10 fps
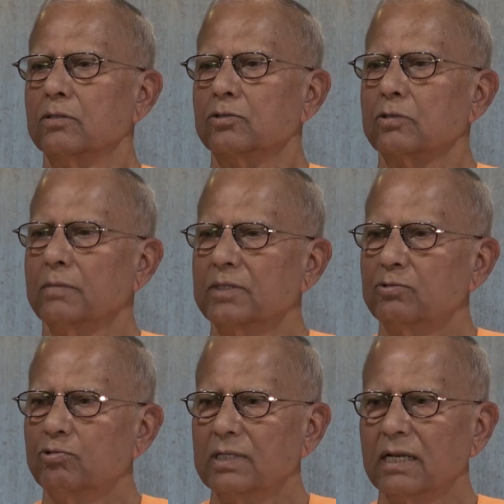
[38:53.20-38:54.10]
Swami
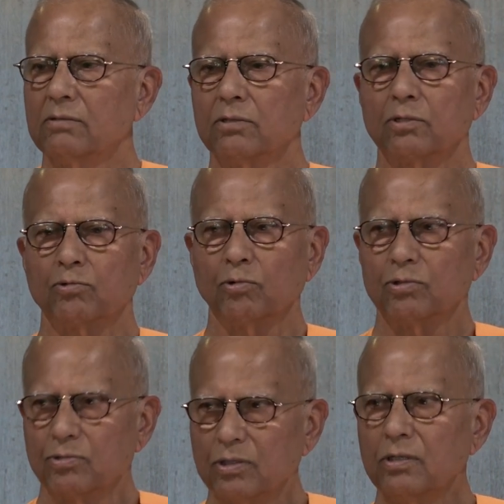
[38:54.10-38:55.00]
Turiyananda
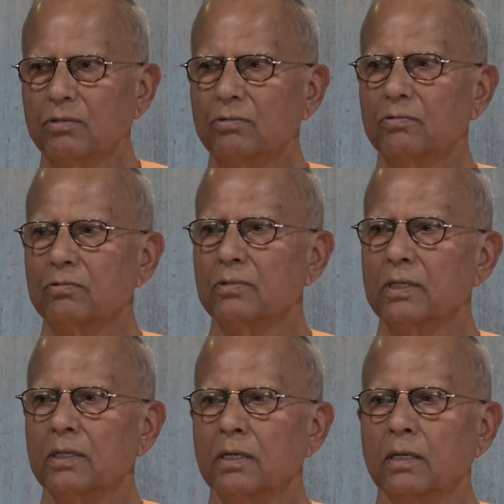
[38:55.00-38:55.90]
told, do you know,
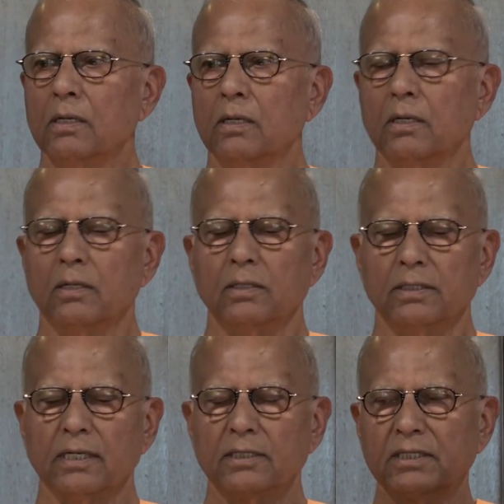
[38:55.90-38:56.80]

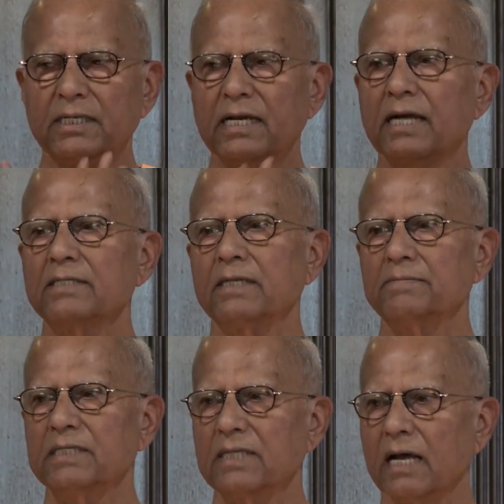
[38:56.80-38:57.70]
there are three kinds
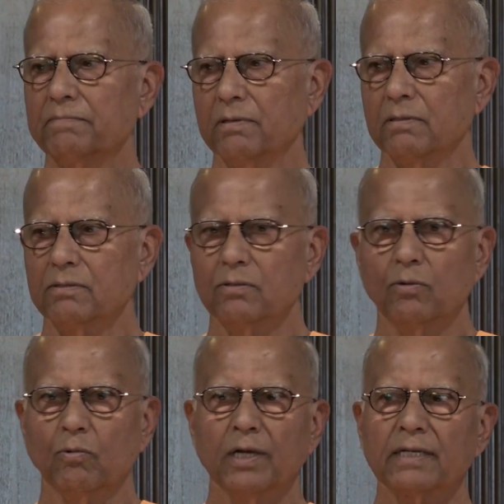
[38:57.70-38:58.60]
of disciple.
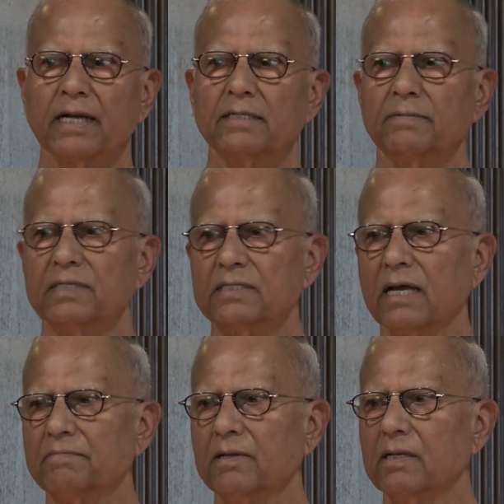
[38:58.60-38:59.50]
One kind of
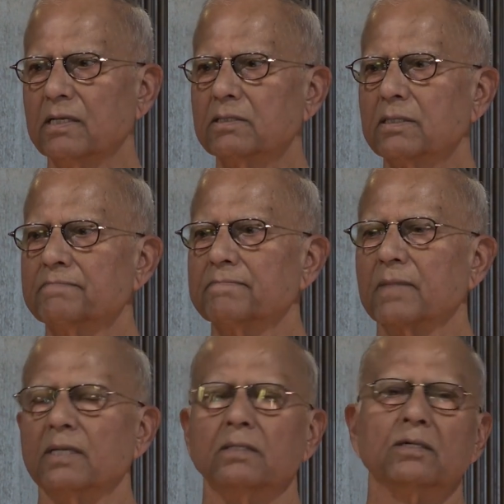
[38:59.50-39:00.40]
disciple is
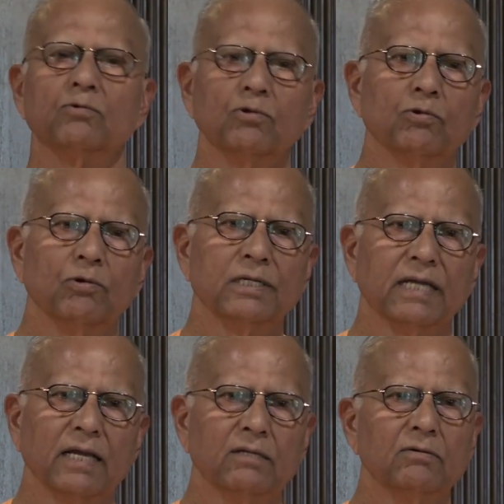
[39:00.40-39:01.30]
the guru will
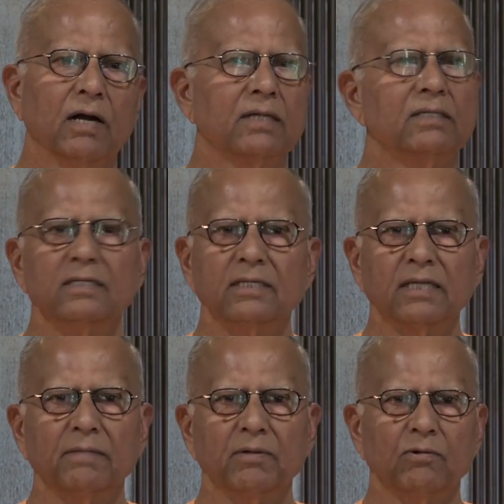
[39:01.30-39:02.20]
tell you and the
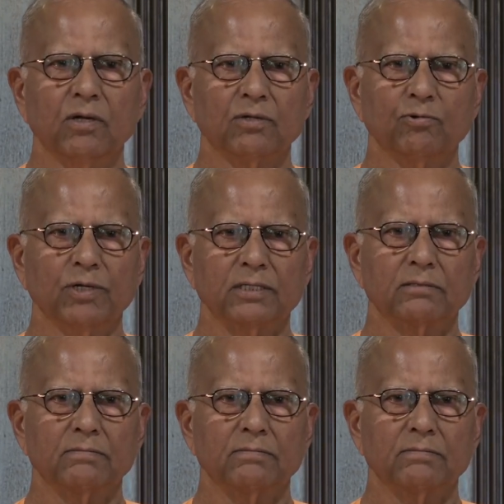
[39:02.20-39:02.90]
disciple will not do it.